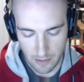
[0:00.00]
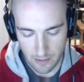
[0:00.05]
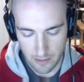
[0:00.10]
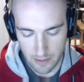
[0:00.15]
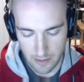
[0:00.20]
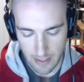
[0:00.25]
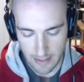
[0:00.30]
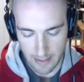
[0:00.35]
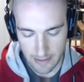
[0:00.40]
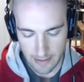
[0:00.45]

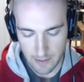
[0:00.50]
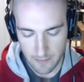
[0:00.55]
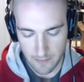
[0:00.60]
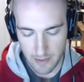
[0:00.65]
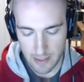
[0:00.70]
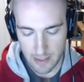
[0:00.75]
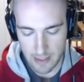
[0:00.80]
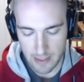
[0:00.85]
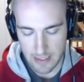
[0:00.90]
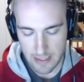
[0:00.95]

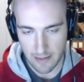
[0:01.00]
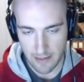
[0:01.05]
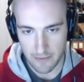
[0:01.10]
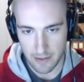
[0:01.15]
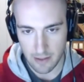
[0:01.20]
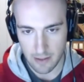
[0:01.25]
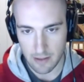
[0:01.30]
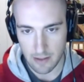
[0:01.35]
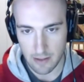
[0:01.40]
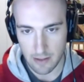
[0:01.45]

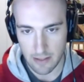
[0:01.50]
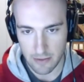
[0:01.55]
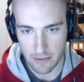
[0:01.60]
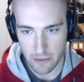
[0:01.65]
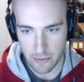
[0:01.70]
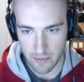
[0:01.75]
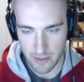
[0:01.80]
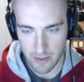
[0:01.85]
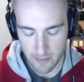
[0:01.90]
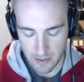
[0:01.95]
XP7
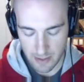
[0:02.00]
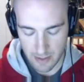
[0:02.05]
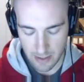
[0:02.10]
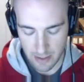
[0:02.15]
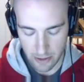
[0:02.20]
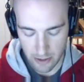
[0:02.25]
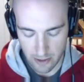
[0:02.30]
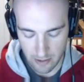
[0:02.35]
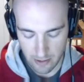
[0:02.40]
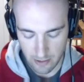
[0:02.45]
Extreme
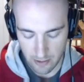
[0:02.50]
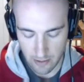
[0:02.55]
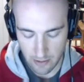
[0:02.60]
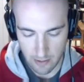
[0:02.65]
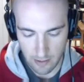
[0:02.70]
Edition.